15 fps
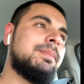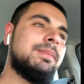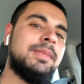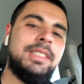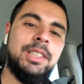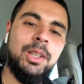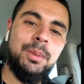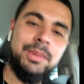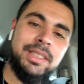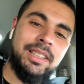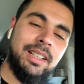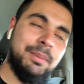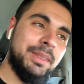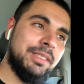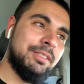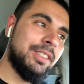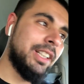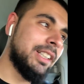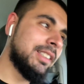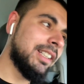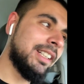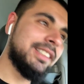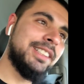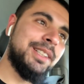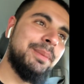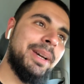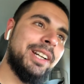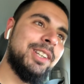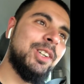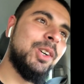So I'm very excited to get
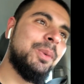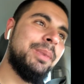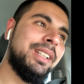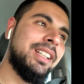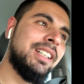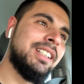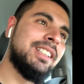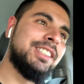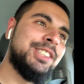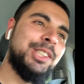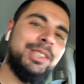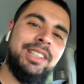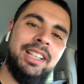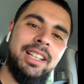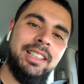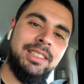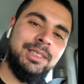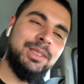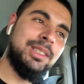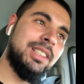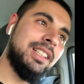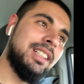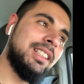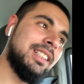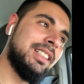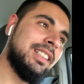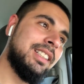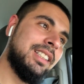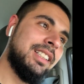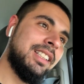back home and show you guys.
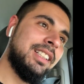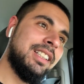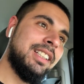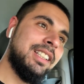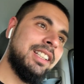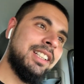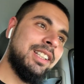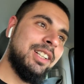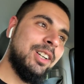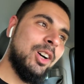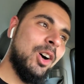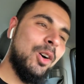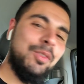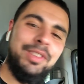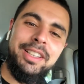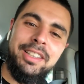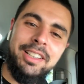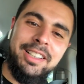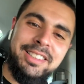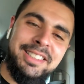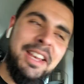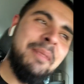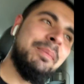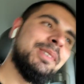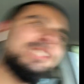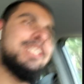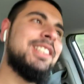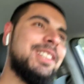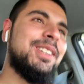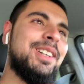Hopefully they're good
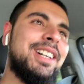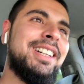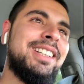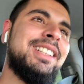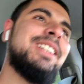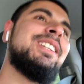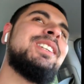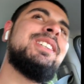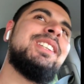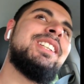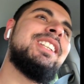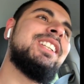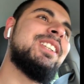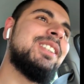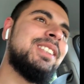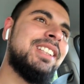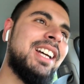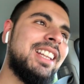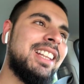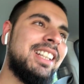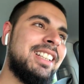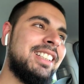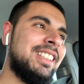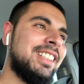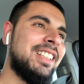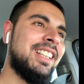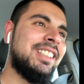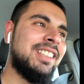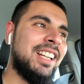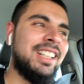samples, so not
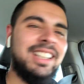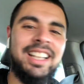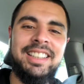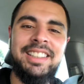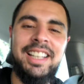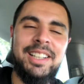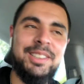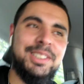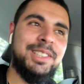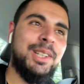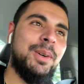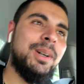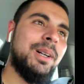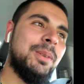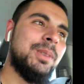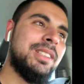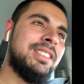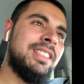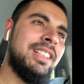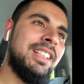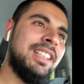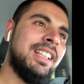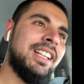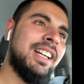a letdown. So we'll see.